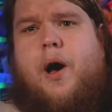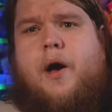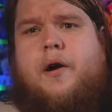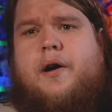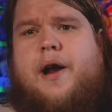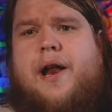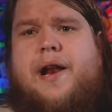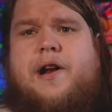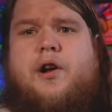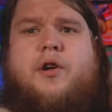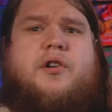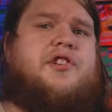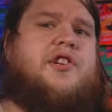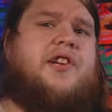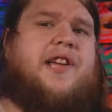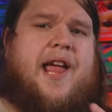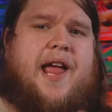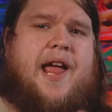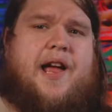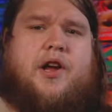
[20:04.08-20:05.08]
to
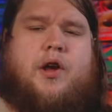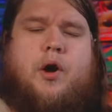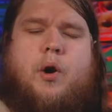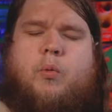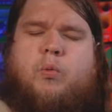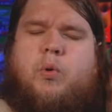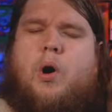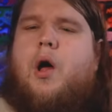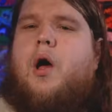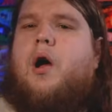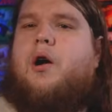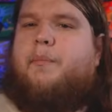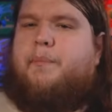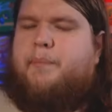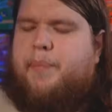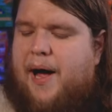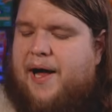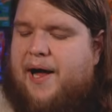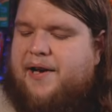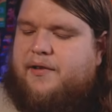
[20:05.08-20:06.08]
$180, you can't go
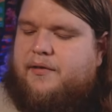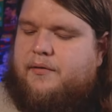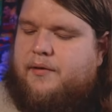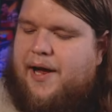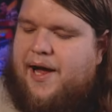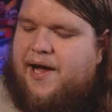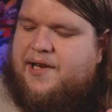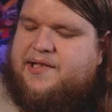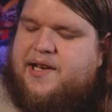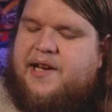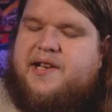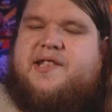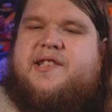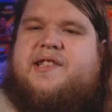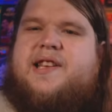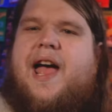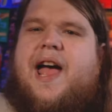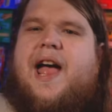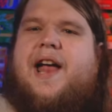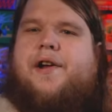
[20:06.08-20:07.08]
wrong. But as I
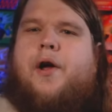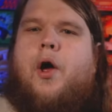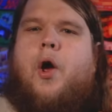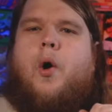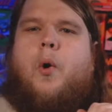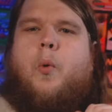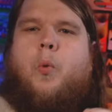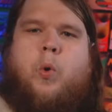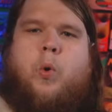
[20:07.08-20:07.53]
said,